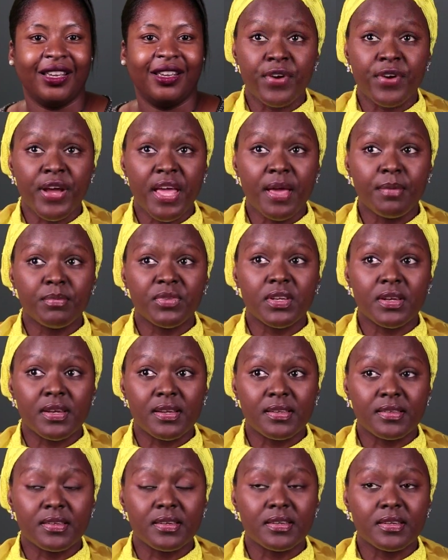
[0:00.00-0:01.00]
For him to
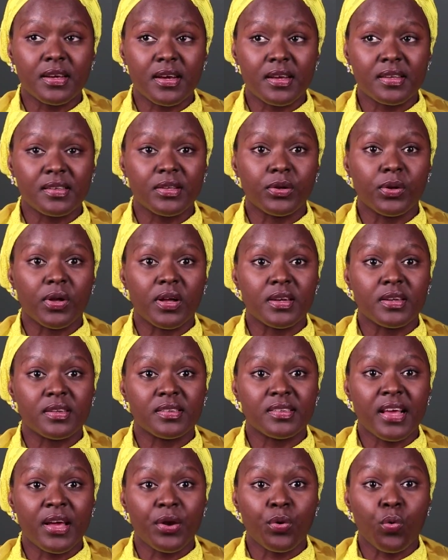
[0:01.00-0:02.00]
listen to us, he'll
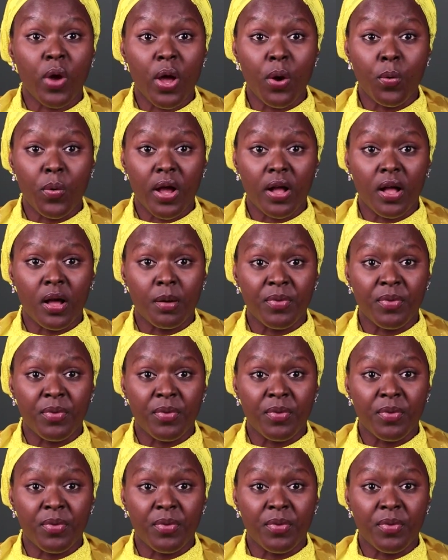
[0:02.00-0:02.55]
understand where we're